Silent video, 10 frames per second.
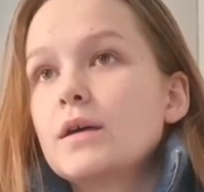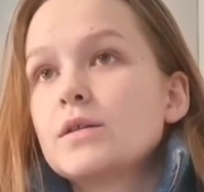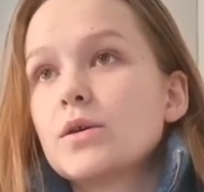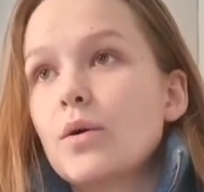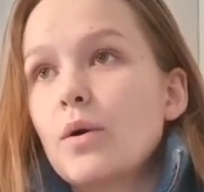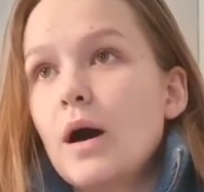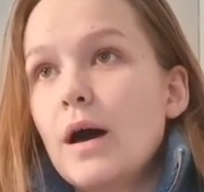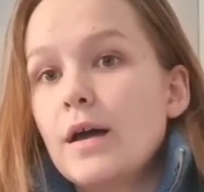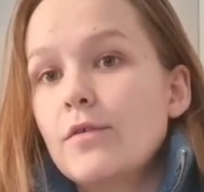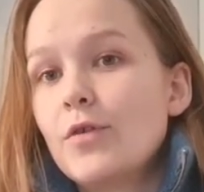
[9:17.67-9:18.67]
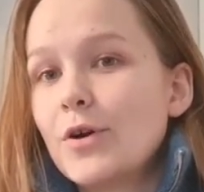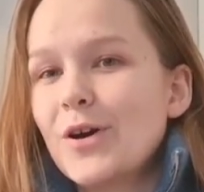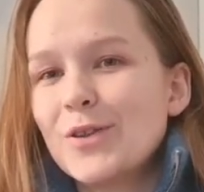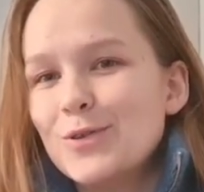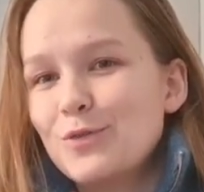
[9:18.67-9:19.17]
So I
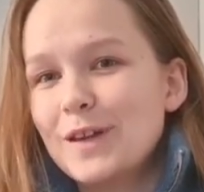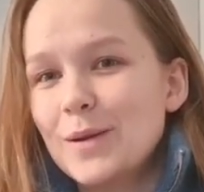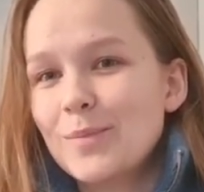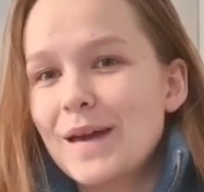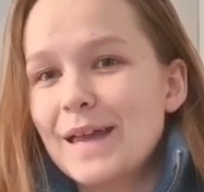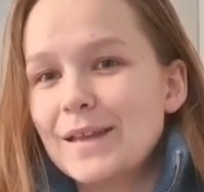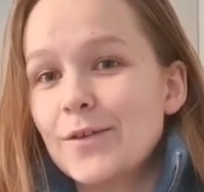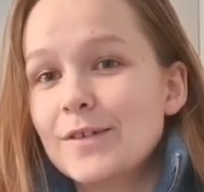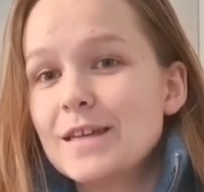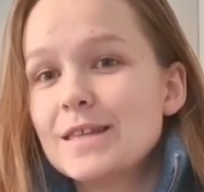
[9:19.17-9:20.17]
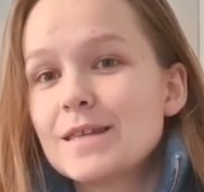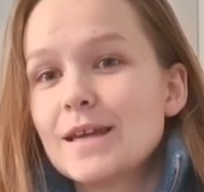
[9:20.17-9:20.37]
forgot to film any of it.